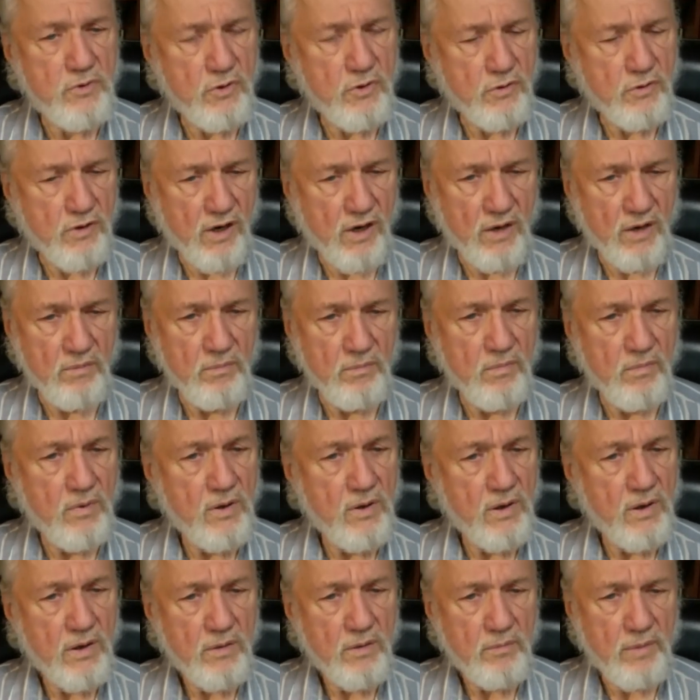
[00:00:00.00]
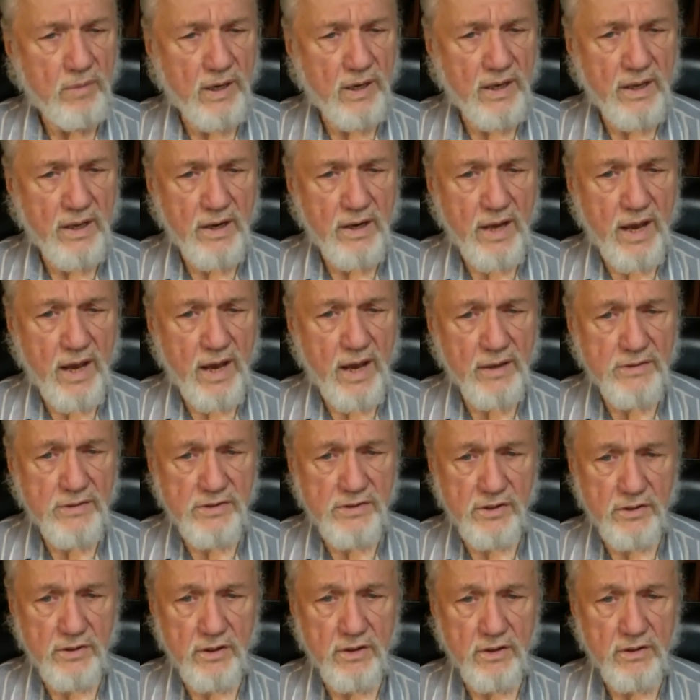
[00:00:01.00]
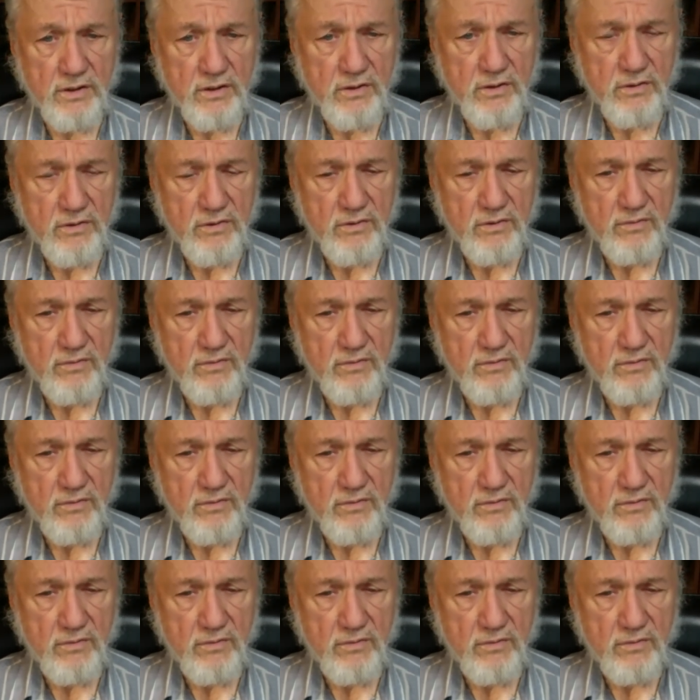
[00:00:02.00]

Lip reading: to come by an accident.